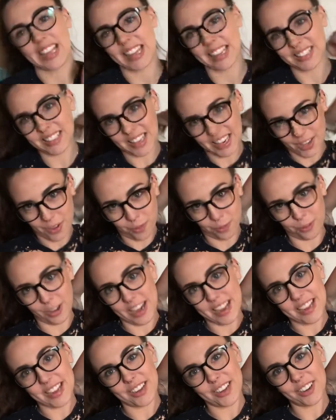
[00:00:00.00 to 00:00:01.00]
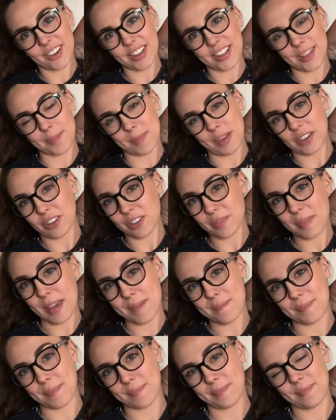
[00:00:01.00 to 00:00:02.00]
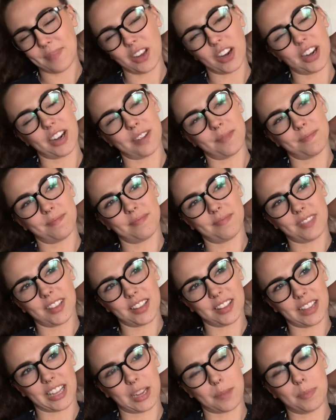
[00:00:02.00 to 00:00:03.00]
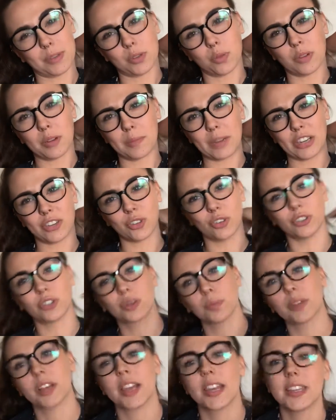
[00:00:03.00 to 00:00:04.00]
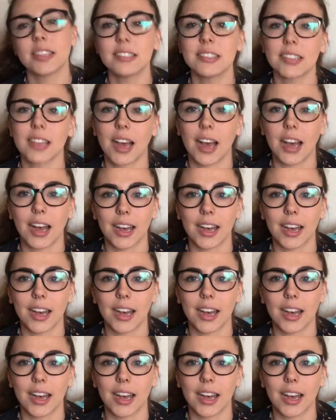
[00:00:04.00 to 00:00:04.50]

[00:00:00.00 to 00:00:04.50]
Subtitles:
It's like right here in the middle of my, or like between my shoulder blades,